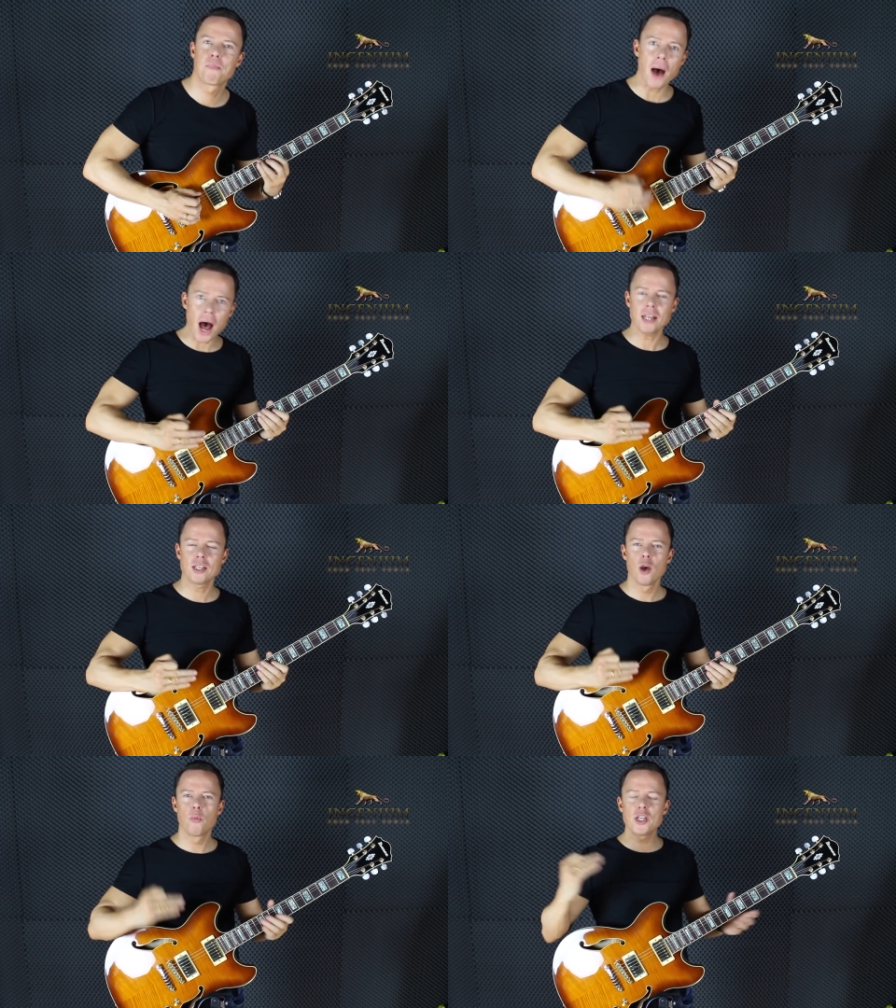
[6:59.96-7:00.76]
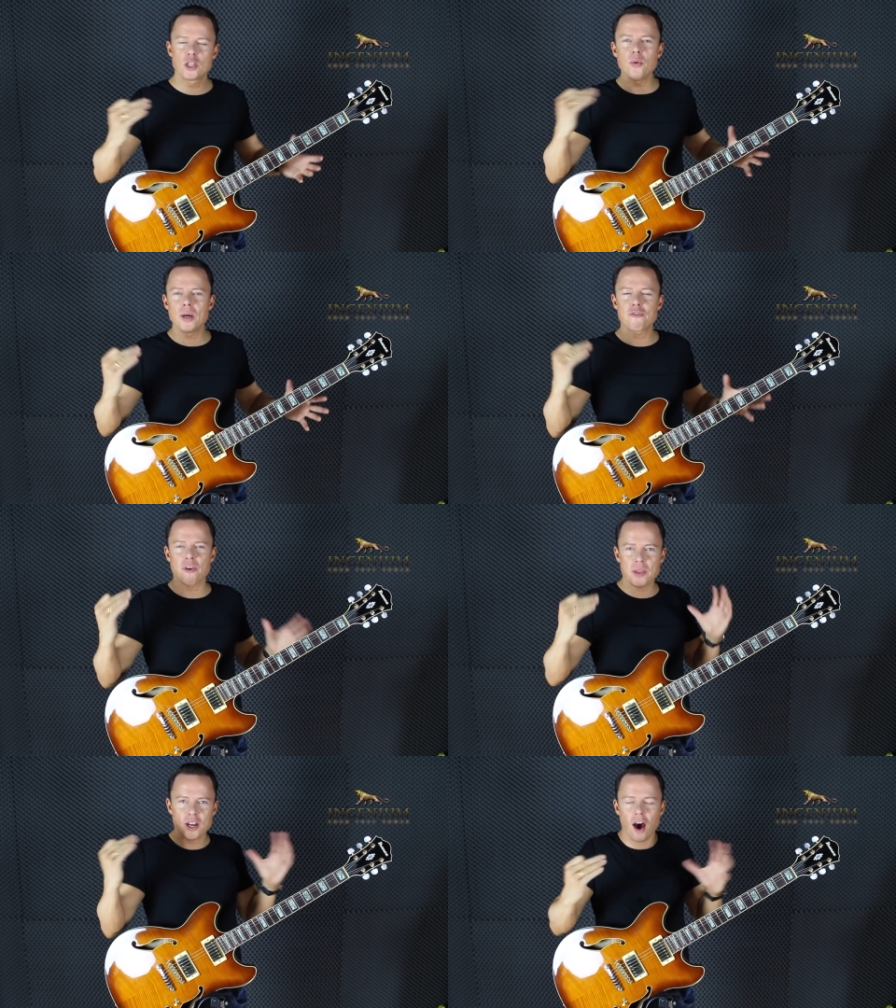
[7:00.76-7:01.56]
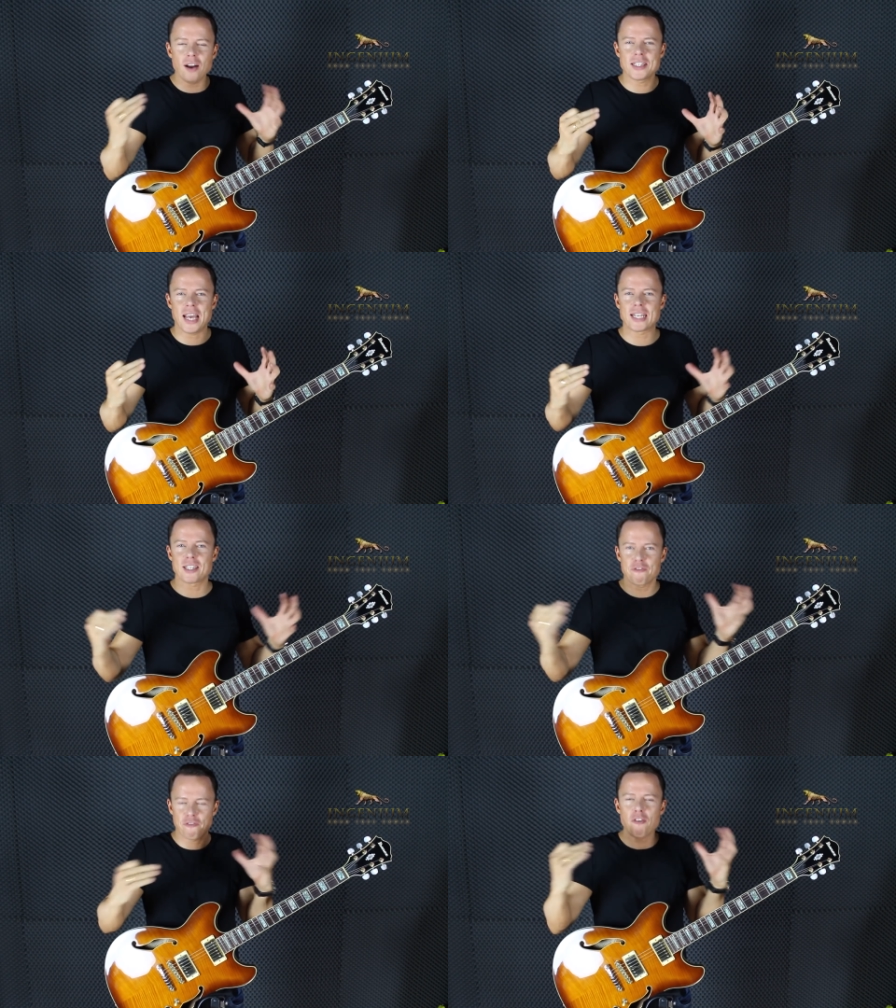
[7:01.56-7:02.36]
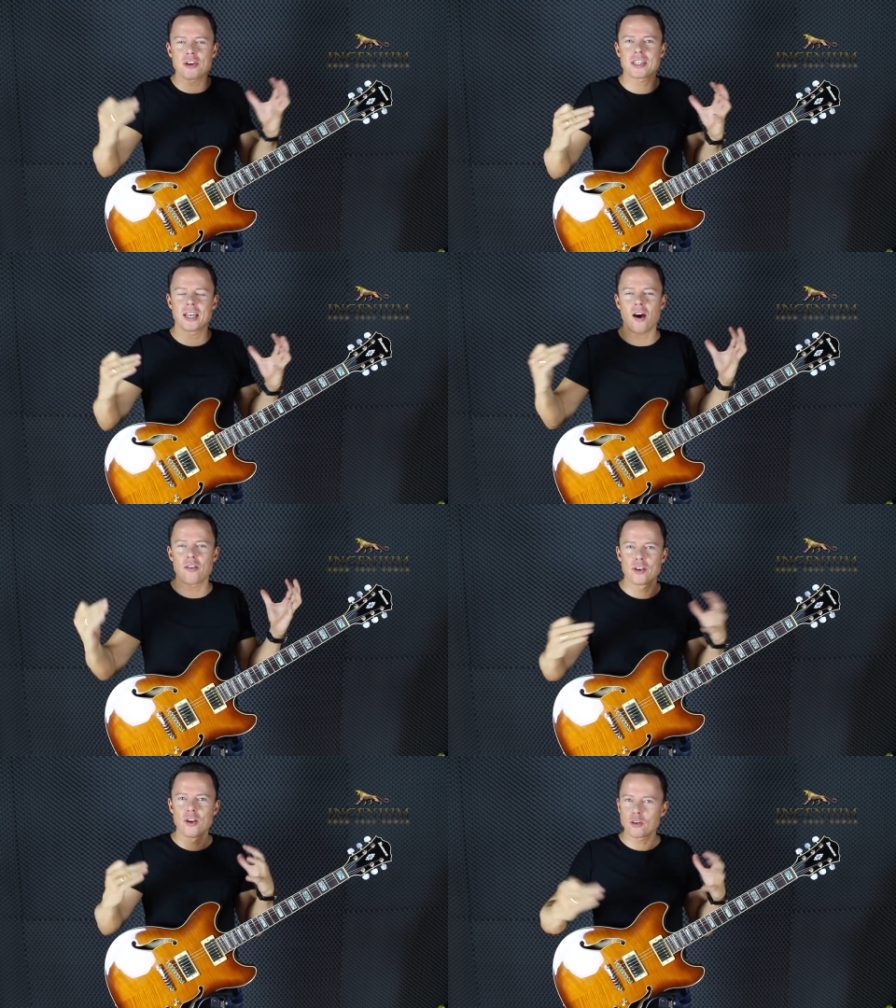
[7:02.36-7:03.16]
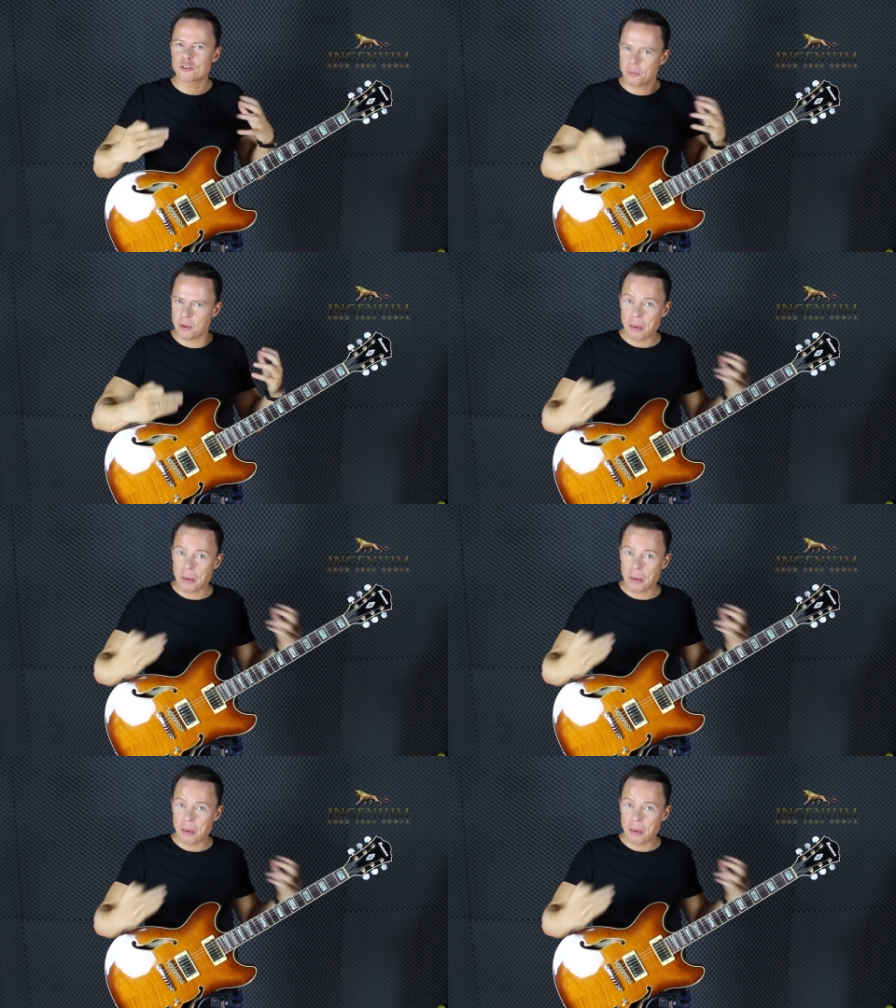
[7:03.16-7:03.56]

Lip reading: But we do it from the context of focusing on the notes from the